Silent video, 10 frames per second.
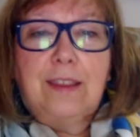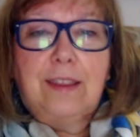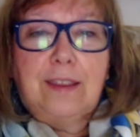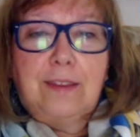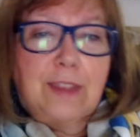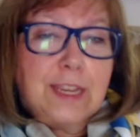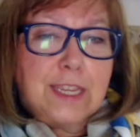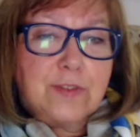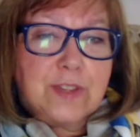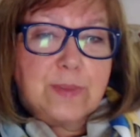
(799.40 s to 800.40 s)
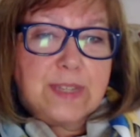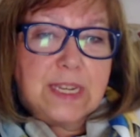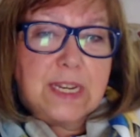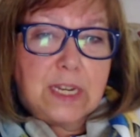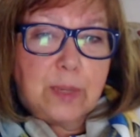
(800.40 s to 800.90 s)
Then it gives some
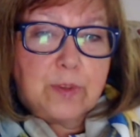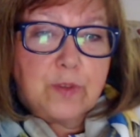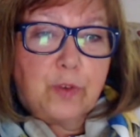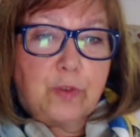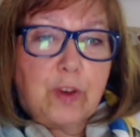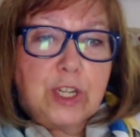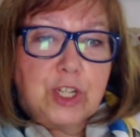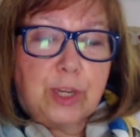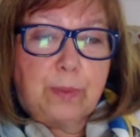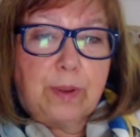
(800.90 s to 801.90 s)
synonyms for friendship: